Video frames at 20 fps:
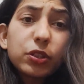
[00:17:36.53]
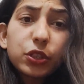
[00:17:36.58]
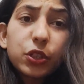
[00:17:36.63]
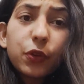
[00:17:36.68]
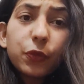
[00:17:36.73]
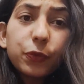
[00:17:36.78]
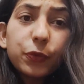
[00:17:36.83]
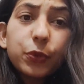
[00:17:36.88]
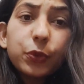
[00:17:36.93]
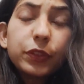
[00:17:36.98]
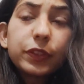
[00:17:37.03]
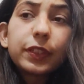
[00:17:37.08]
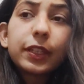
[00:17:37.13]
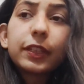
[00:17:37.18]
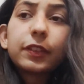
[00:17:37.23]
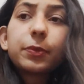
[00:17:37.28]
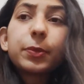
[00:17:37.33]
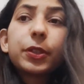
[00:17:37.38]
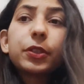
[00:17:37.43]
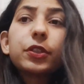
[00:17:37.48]
of foods?
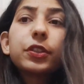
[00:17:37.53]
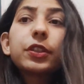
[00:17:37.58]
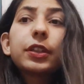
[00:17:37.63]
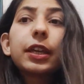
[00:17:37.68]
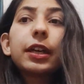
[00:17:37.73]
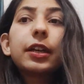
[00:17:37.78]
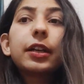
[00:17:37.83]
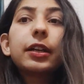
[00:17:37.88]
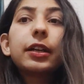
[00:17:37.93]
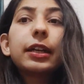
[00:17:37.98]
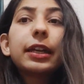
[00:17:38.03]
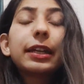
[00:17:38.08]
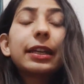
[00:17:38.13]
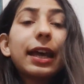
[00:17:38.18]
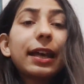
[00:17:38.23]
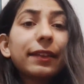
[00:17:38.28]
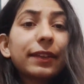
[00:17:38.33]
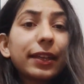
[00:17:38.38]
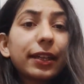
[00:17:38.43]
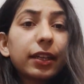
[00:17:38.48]
It's because it
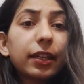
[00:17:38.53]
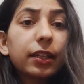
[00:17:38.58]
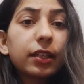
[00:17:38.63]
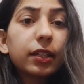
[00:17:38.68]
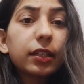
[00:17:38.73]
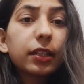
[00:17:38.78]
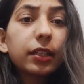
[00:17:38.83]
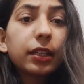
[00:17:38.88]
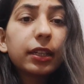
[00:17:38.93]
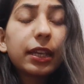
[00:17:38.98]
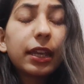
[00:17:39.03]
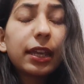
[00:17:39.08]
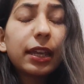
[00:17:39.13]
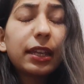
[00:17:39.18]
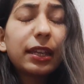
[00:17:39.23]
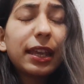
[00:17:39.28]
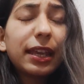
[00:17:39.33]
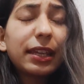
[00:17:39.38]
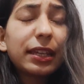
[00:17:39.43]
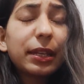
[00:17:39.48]
has
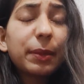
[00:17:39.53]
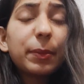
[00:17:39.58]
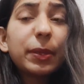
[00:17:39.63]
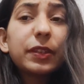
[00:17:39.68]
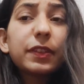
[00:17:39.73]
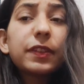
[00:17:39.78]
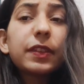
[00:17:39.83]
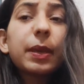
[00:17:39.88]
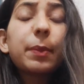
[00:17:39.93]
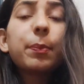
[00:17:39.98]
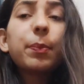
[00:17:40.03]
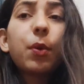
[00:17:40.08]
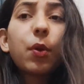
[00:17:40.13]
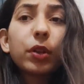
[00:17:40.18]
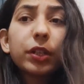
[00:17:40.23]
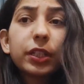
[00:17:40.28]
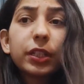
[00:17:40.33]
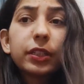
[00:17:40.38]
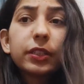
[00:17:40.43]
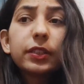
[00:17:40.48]
an immense
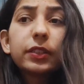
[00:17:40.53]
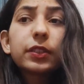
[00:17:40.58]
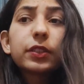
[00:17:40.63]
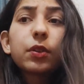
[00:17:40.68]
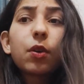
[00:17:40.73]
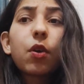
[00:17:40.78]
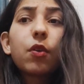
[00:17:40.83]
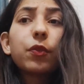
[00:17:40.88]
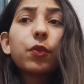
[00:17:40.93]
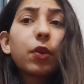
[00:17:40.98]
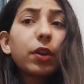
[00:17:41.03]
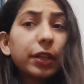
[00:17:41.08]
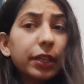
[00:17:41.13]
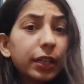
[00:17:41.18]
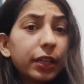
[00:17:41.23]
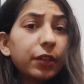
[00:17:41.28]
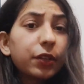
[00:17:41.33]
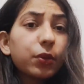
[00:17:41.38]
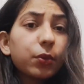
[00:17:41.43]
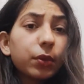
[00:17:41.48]
importance of quality
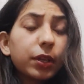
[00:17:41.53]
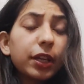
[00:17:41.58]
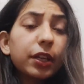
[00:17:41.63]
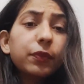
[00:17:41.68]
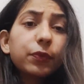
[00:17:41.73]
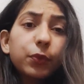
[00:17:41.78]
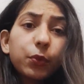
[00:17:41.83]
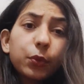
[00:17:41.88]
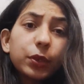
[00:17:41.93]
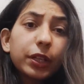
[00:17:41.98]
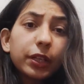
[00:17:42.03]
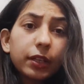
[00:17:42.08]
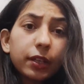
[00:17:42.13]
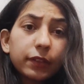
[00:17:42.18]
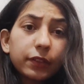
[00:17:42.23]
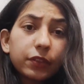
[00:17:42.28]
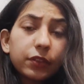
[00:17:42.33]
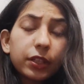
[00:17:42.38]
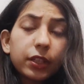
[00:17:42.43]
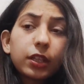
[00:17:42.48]
control in food
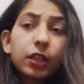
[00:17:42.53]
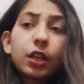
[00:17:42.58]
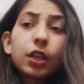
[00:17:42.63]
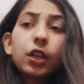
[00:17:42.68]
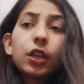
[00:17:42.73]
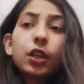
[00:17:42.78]
industry.